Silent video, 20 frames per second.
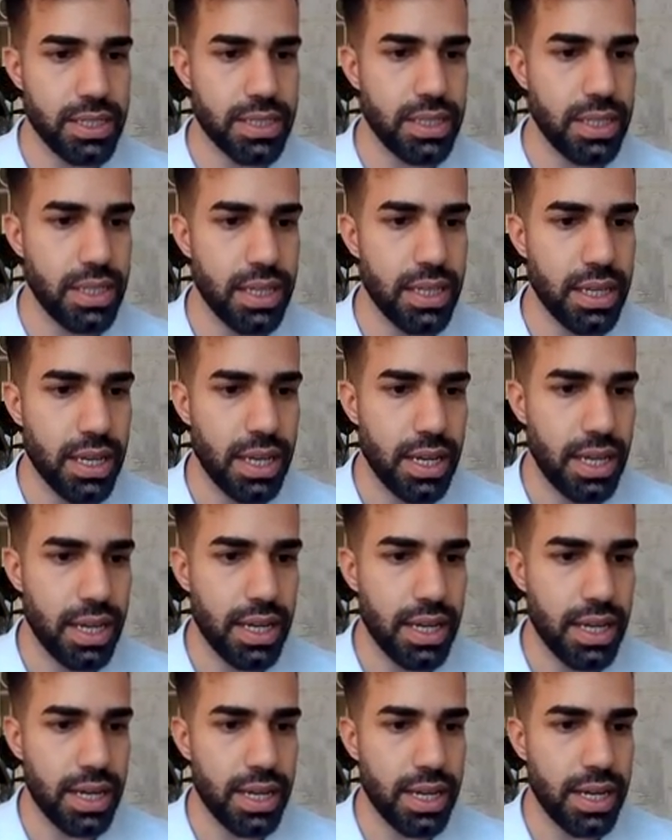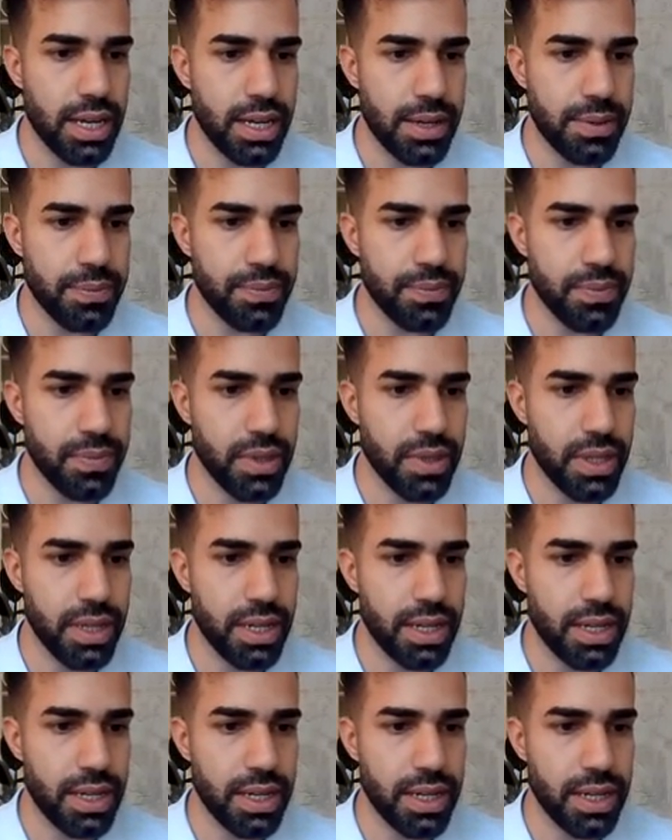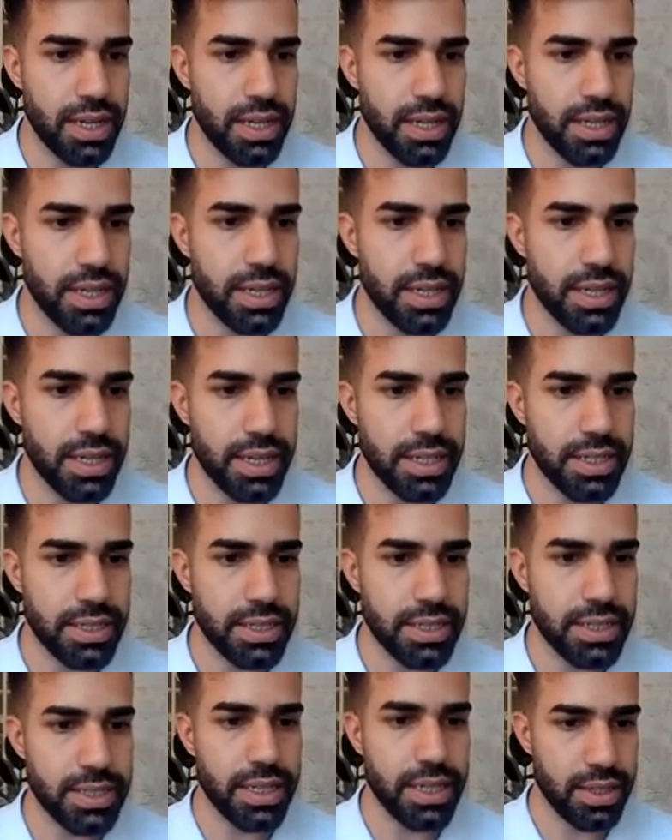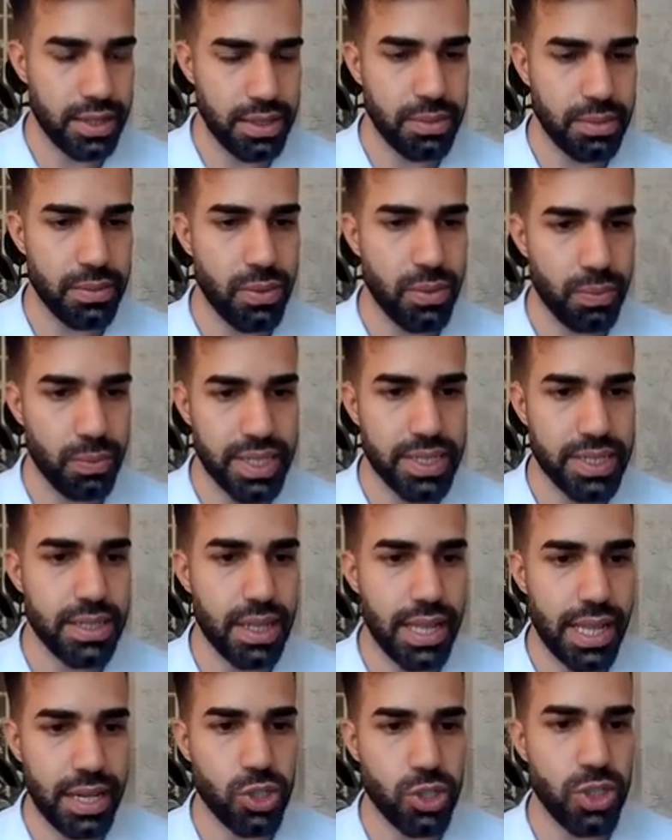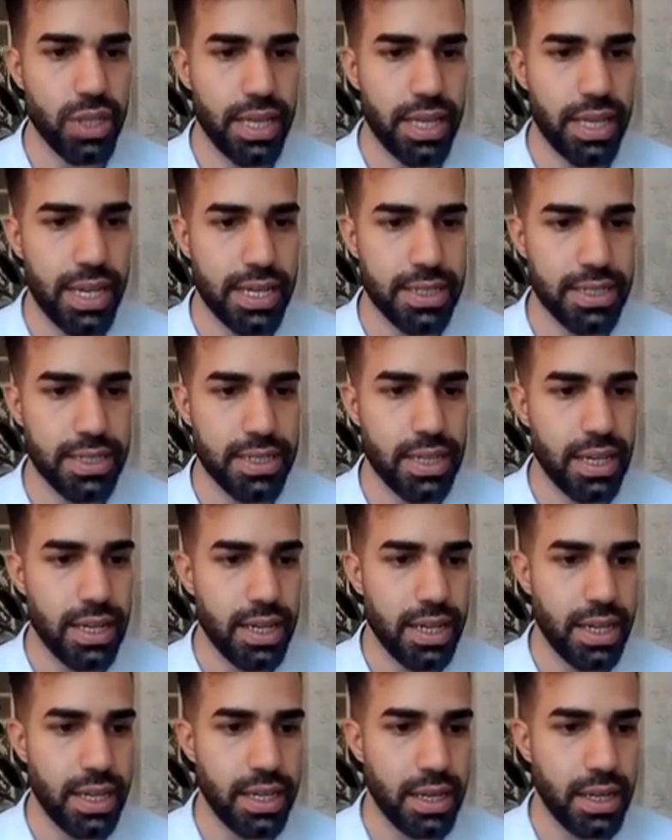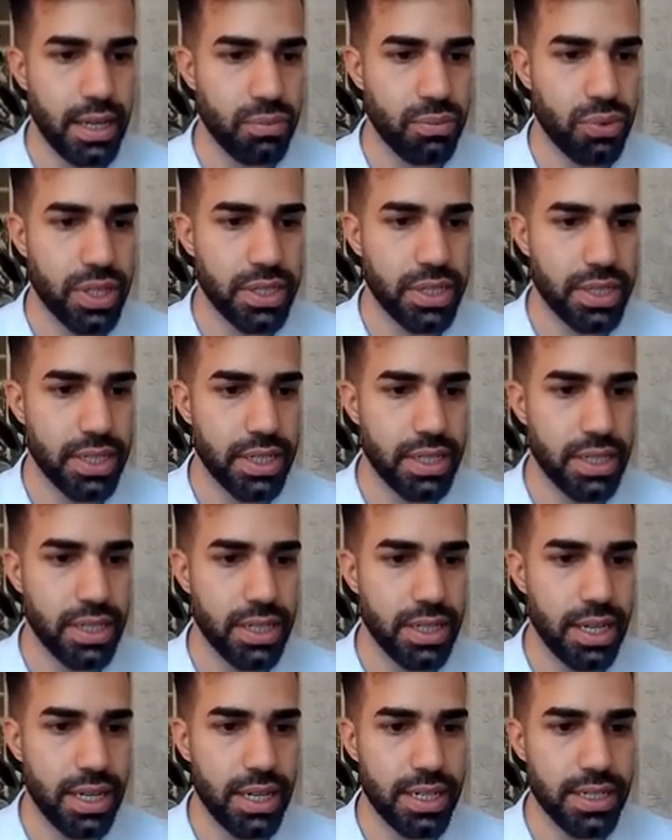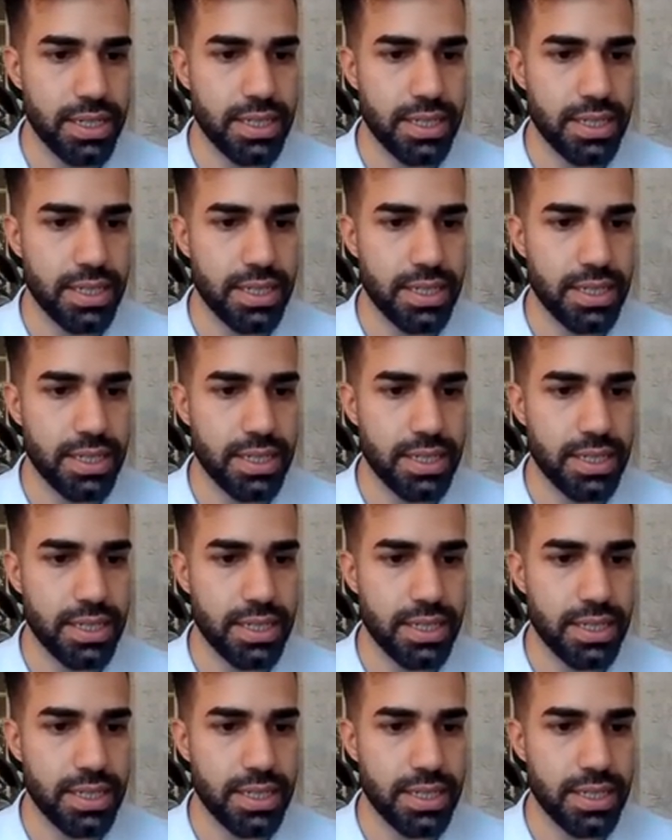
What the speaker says: see as the missile actually has a printing